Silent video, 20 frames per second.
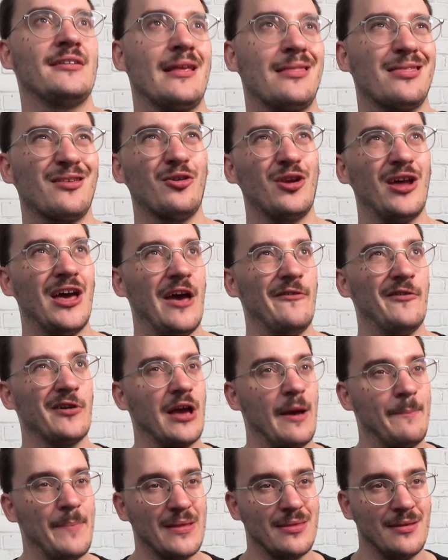that's going to have a
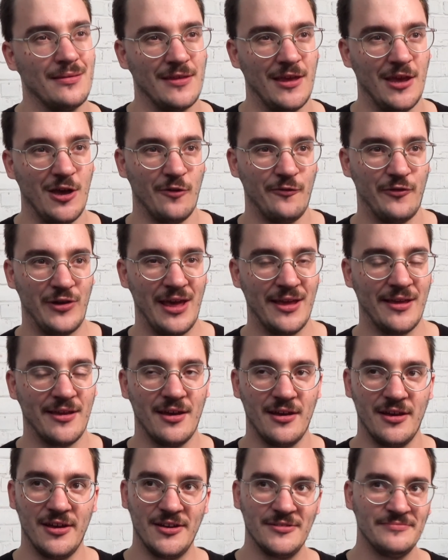capacity of like
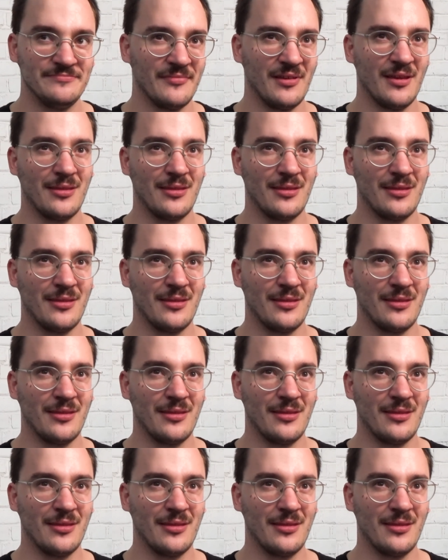uh,